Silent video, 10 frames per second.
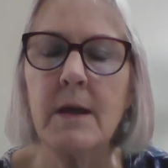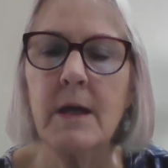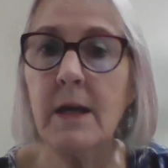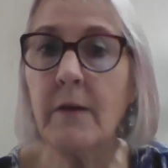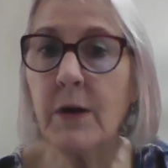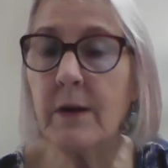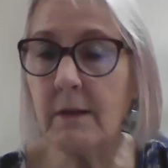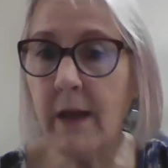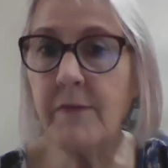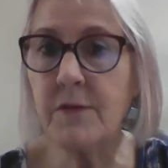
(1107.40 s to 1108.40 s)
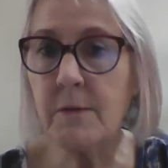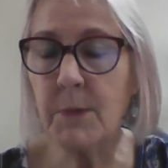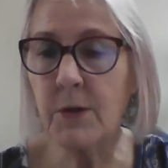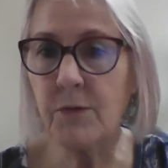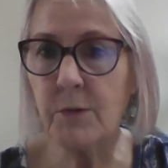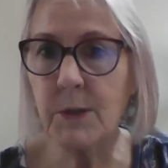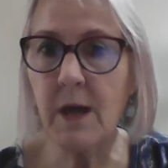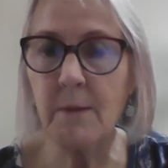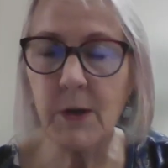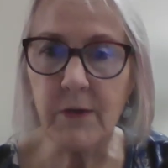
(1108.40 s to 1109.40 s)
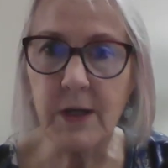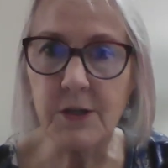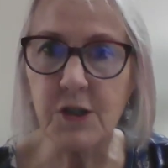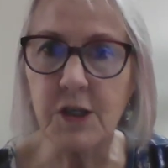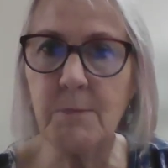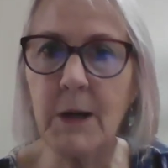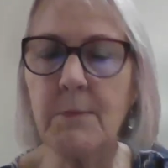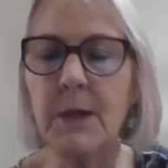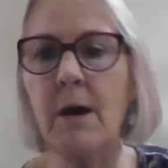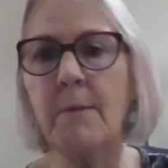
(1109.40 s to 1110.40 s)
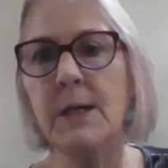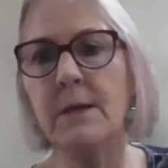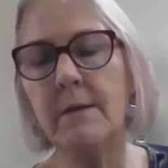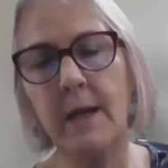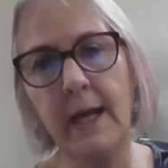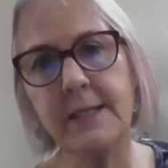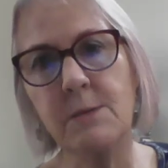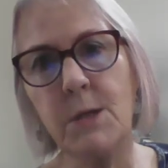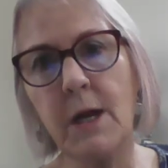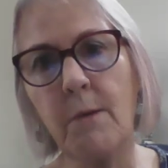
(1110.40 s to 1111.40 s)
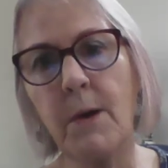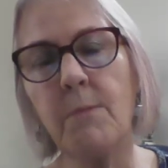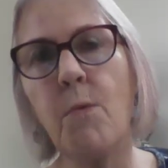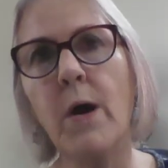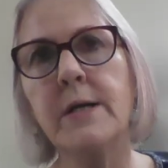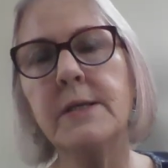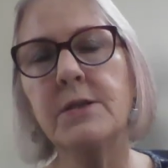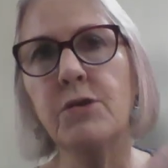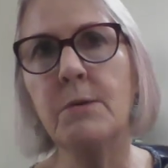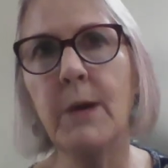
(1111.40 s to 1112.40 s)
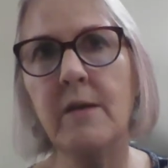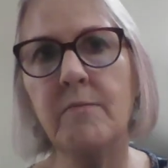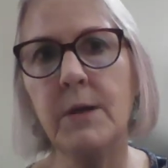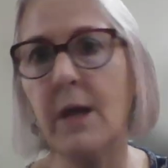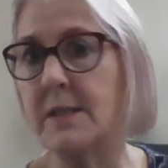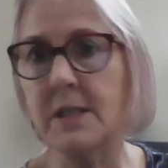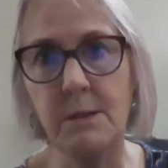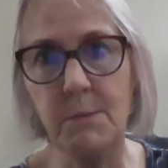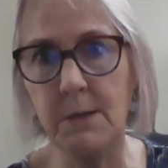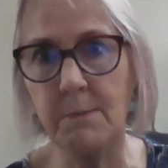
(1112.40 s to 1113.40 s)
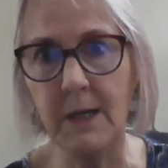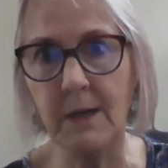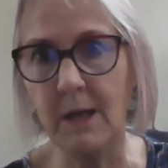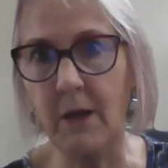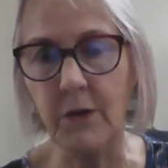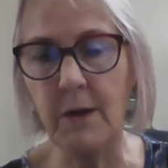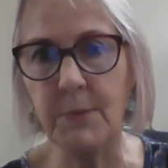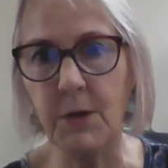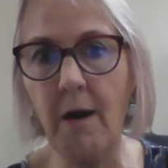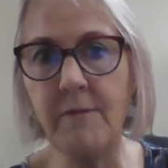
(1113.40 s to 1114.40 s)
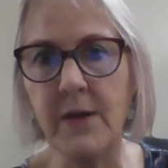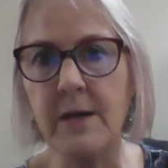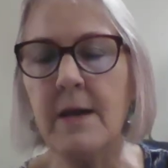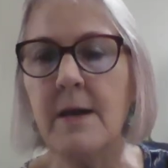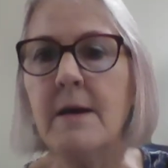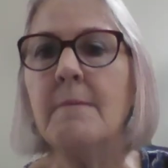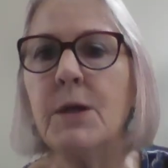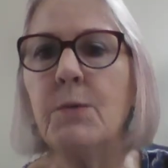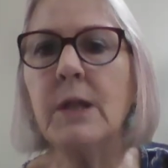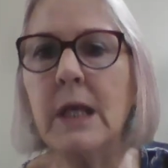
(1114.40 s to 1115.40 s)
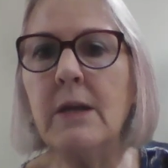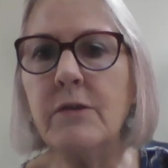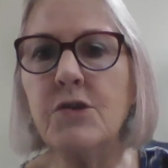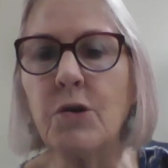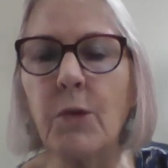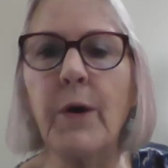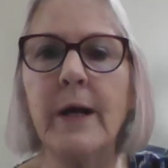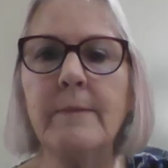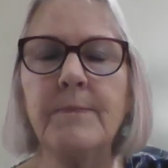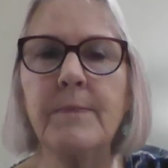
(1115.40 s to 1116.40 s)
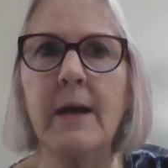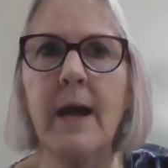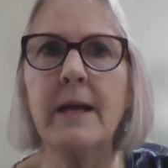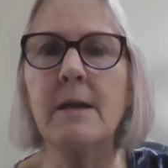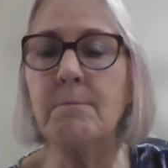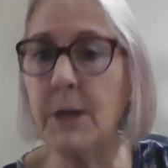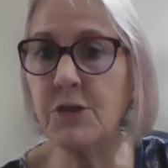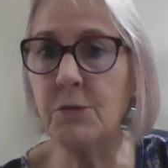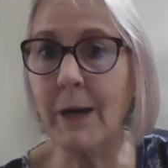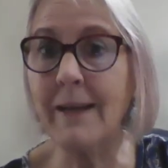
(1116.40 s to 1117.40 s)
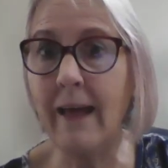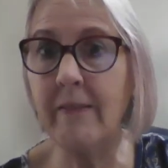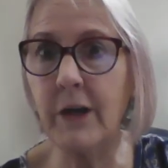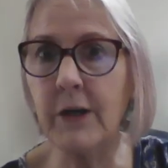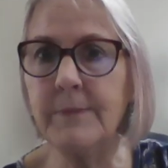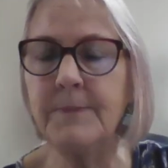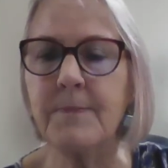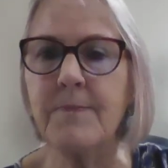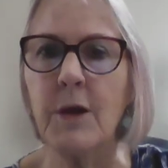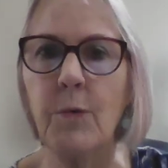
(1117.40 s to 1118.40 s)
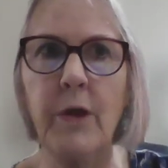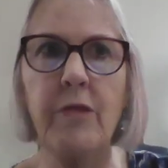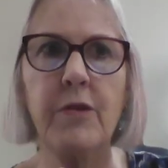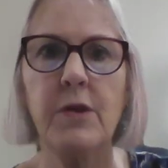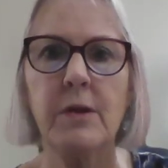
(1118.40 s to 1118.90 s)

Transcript: he never left the mudroom and came into the kitchen. He might have been coming and asking me how mom was, or he might have been asking me to make another cup of coffee. But he would lean in the doorway. And I can picture my dad there with